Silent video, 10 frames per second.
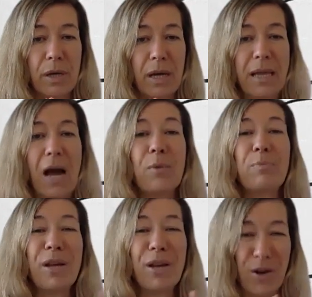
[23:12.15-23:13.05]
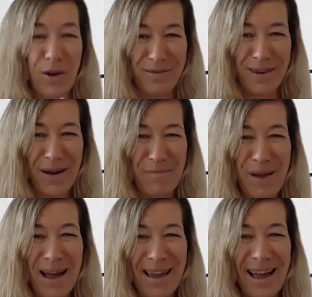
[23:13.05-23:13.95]
And that would be, in
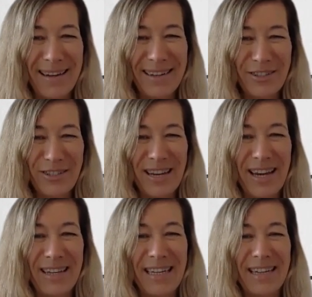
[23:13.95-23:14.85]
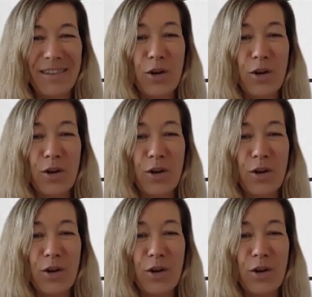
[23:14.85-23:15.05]
my understanding,